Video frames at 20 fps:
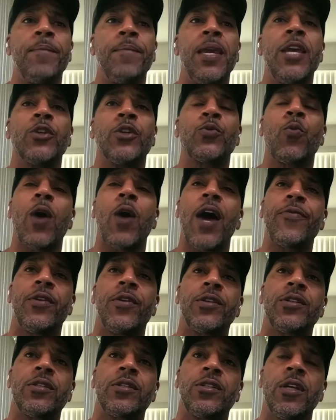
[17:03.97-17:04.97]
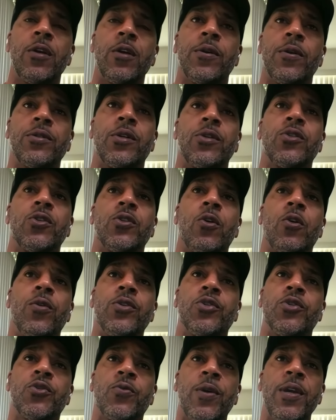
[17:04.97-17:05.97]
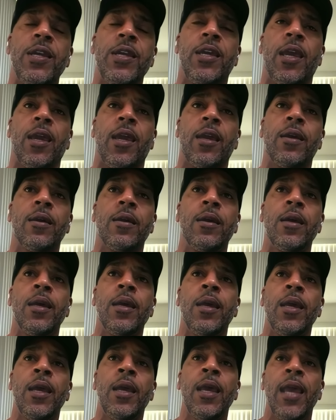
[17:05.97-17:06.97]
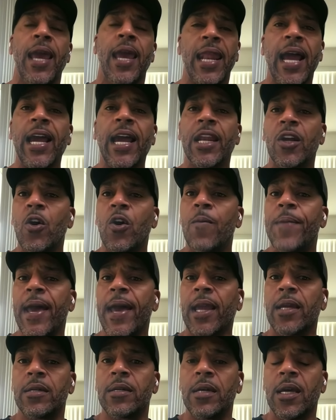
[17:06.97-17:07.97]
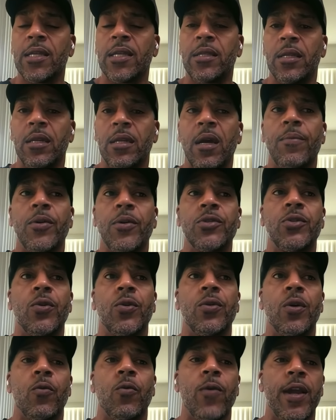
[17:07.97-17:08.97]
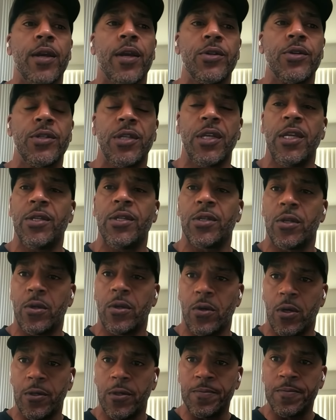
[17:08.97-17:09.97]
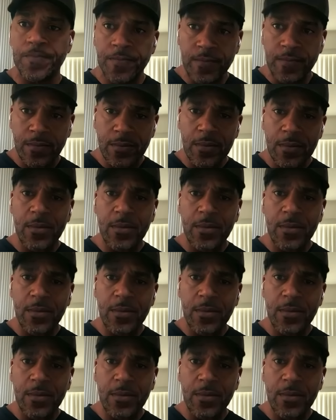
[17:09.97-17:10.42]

to me, is why this series is so intriguing. And I got to go back and look at the numbers during the regular season on